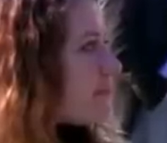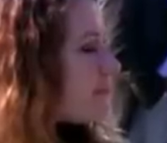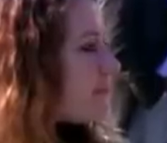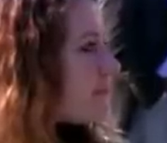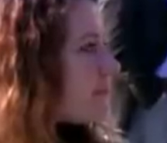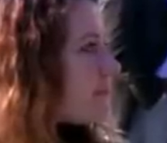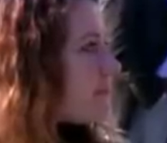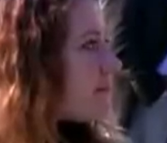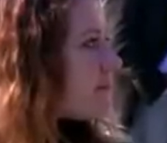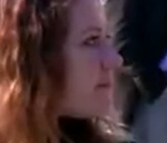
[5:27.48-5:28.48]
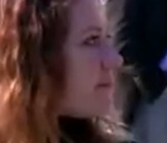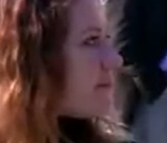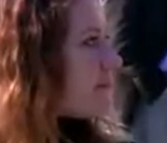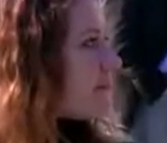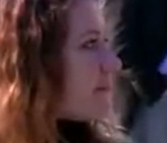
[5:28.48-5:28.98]

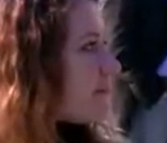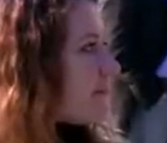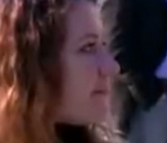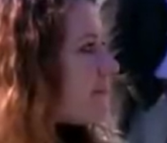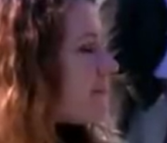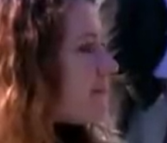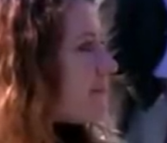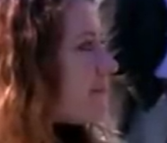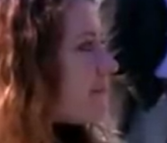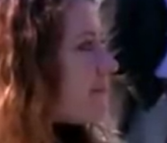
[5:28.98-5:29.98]
(not speaking)